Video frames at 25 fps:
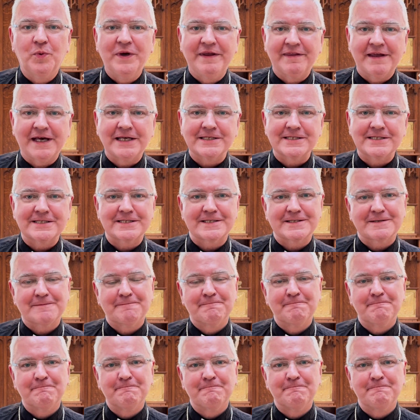with
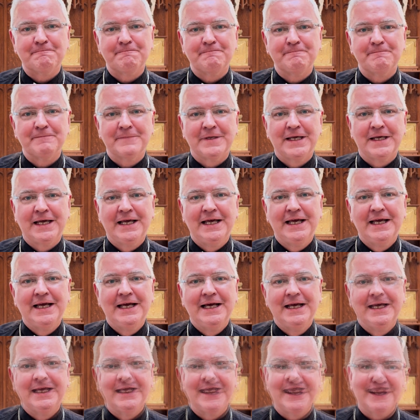us?
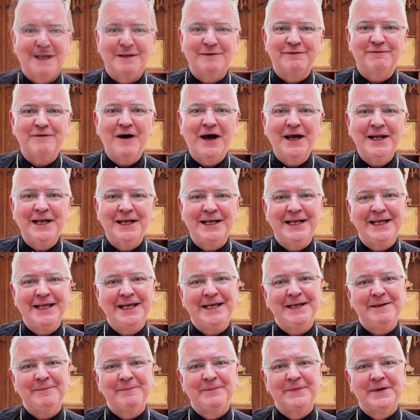And
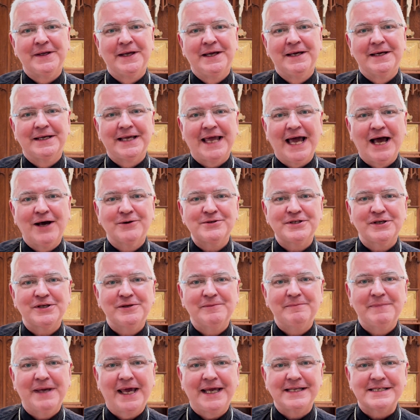finally,
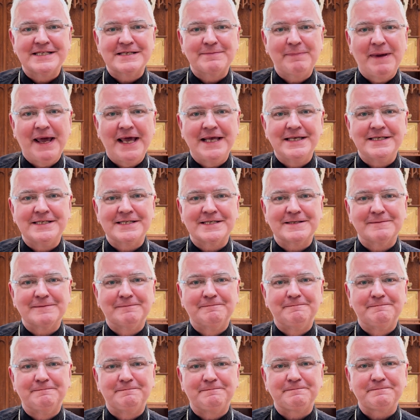Gaudium et
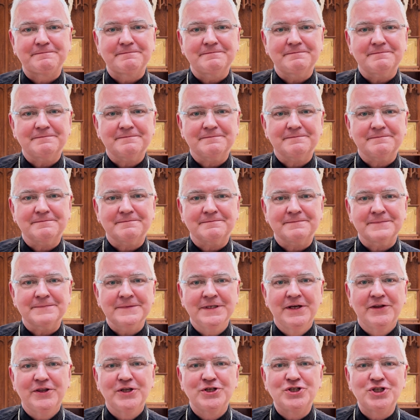Spes,
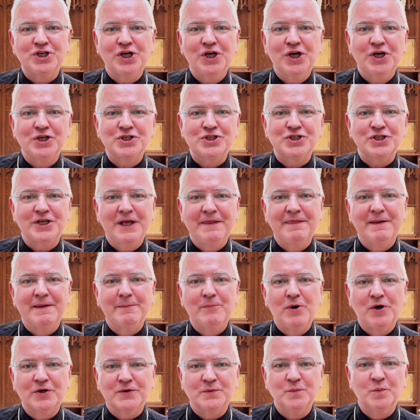the Church in the
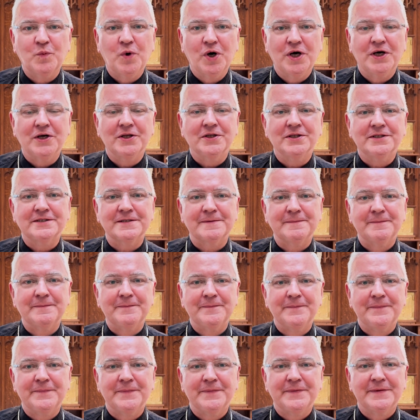modern world.
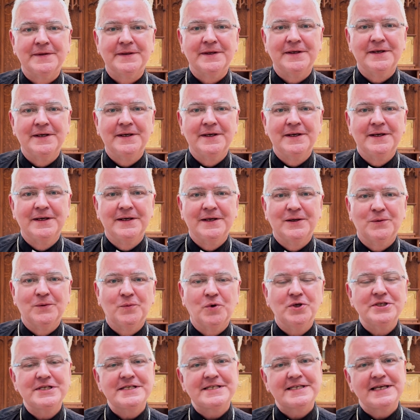
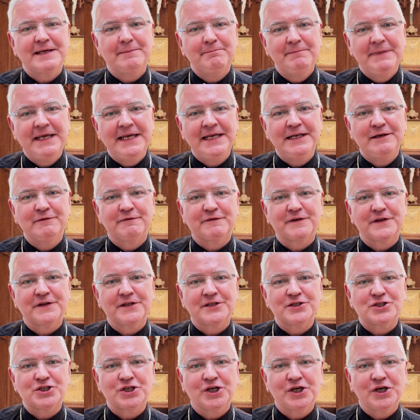What does it mean for
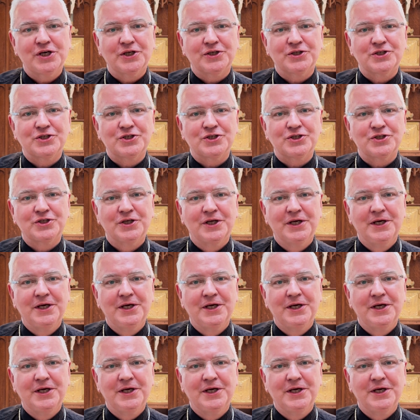the Church